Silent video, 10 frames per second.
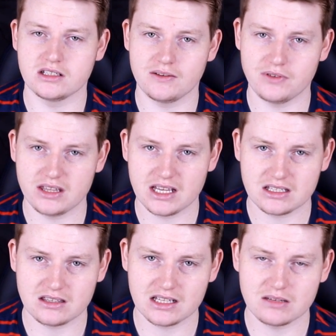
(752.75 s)
And I feel like
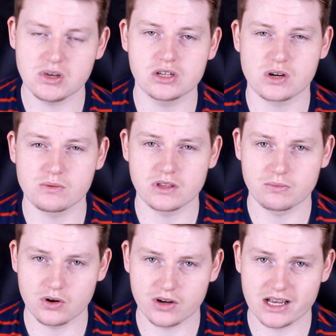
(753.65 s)
that's the biggest trouble with
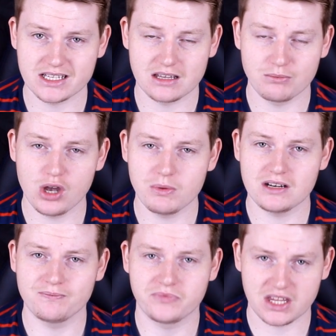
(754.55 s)
the Broncos at the
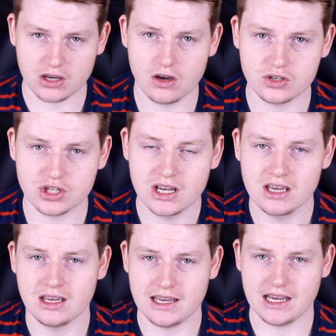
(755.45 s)
moment, the coach,
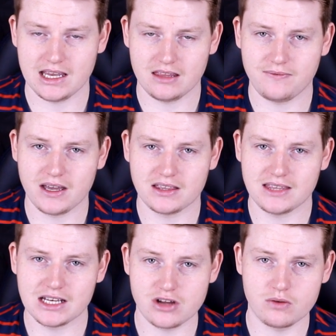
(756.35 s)
and the fact
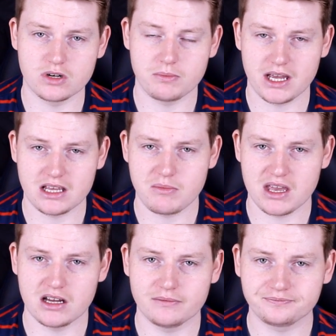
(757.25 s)
that they don't want to pay him
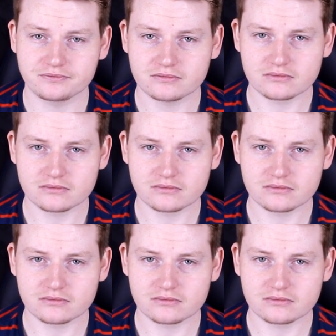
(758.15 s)
out